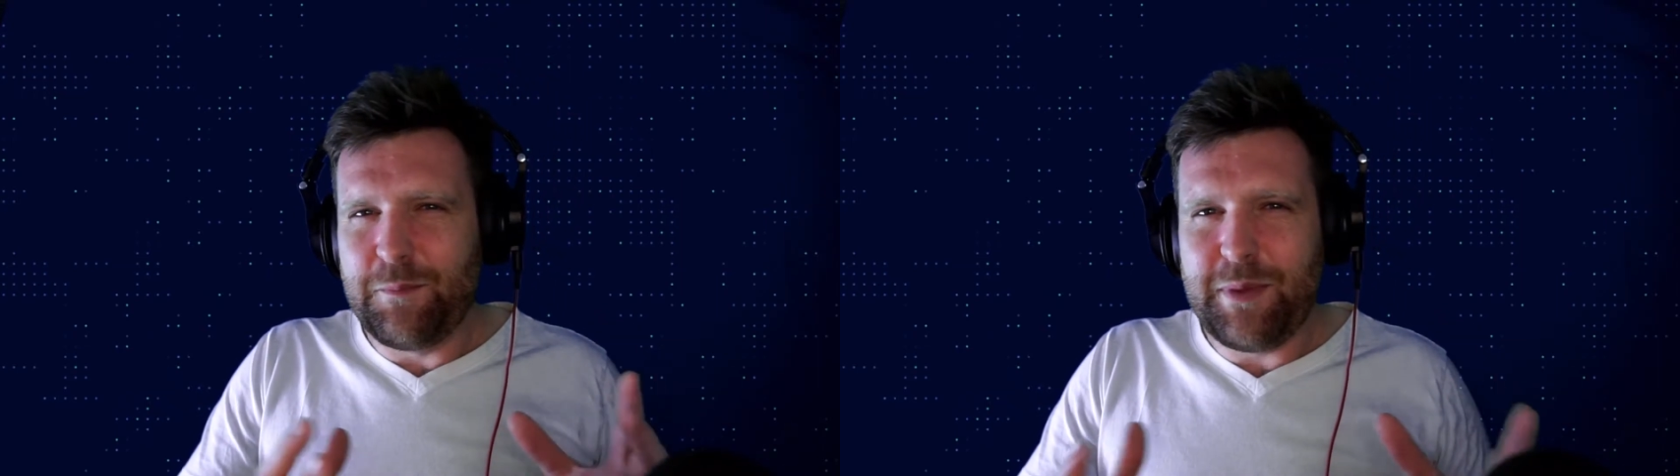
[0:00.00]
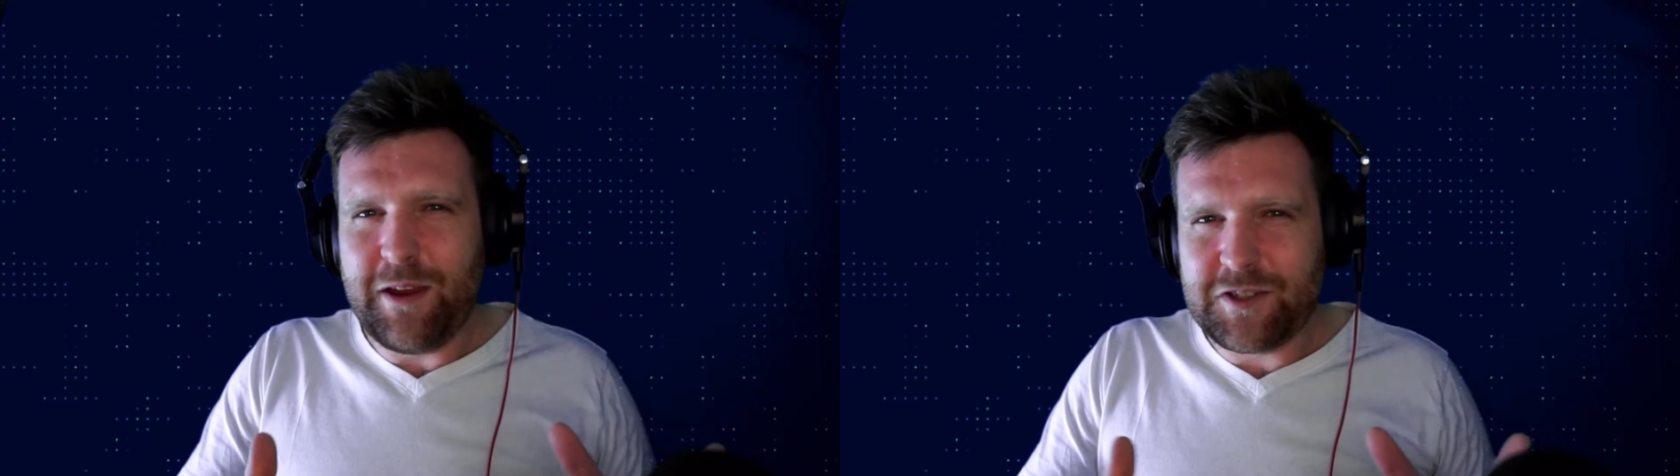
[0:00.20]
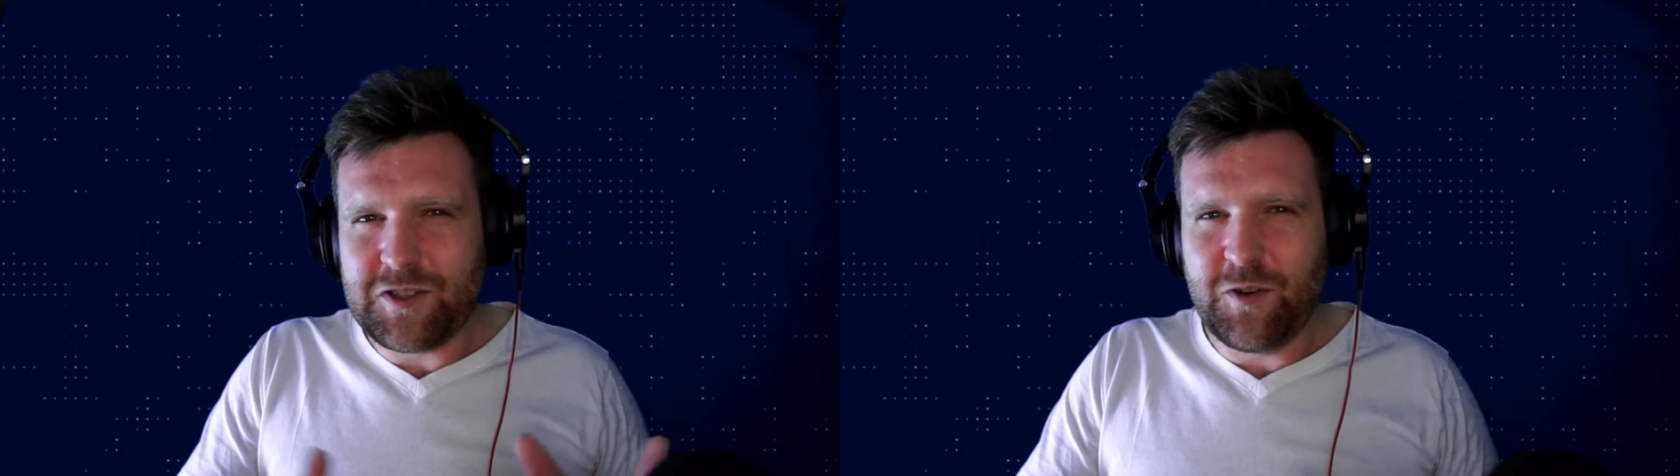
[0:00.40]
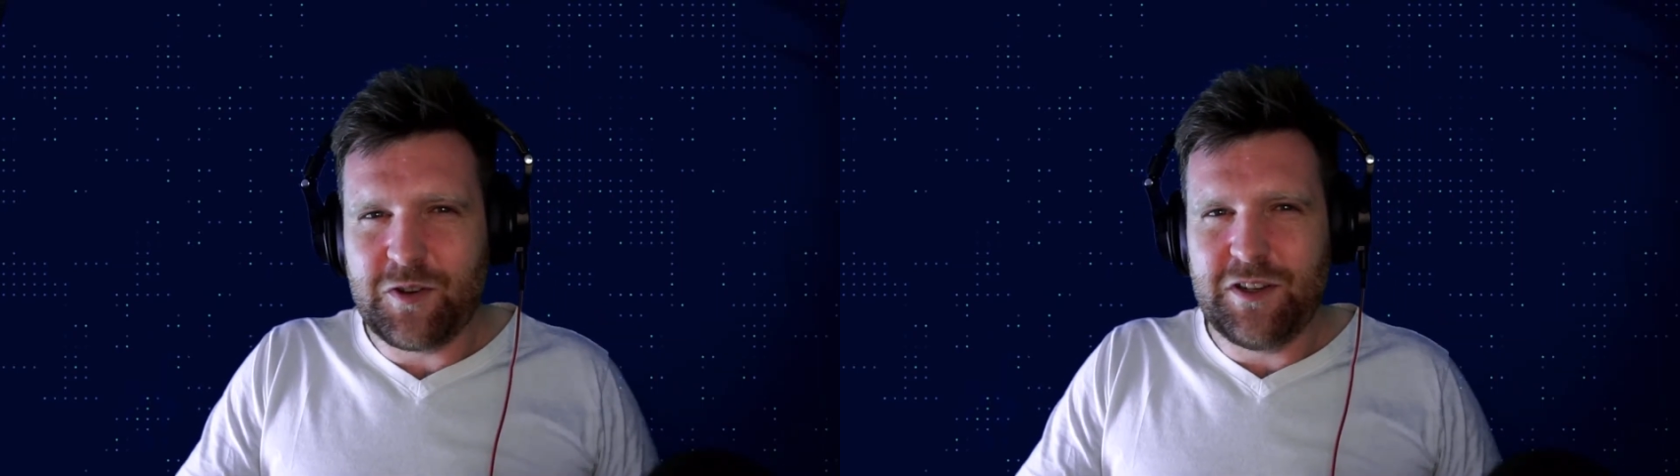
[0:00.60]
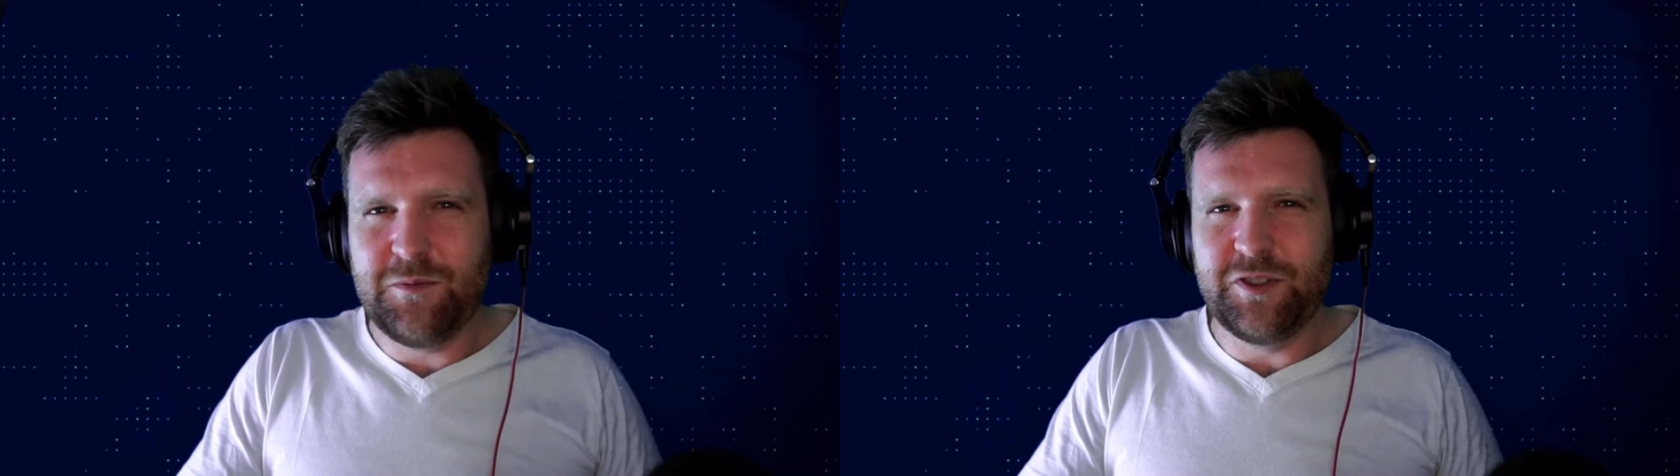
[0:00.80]
a bearer
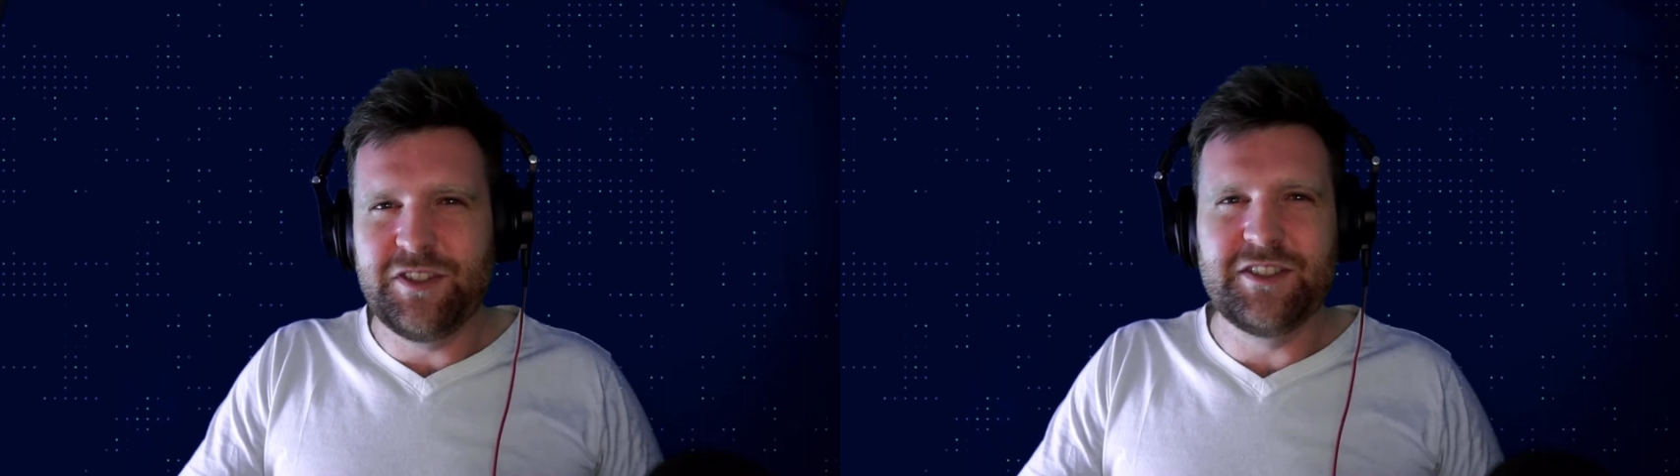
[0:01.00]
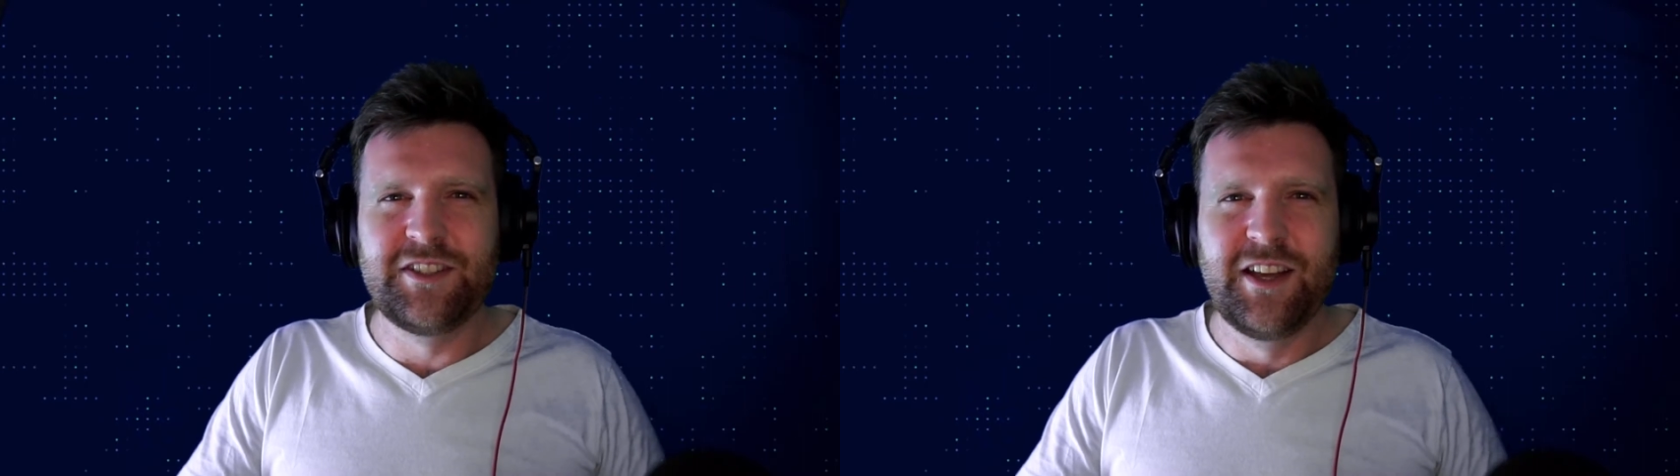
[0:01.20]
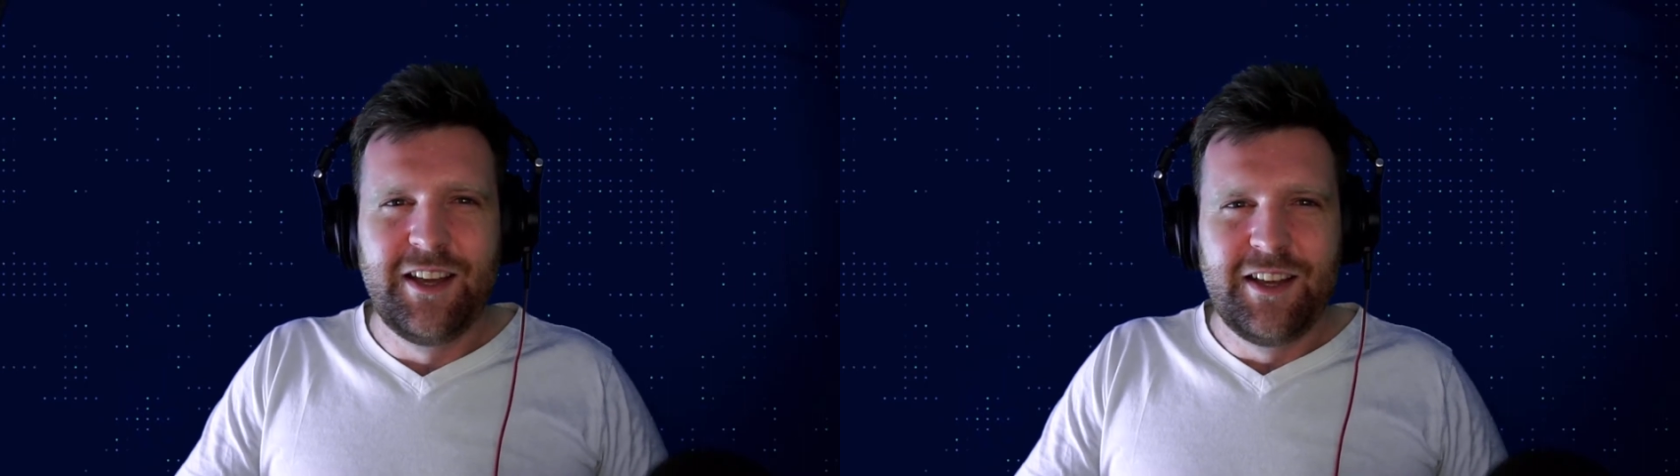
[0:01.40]
token, which is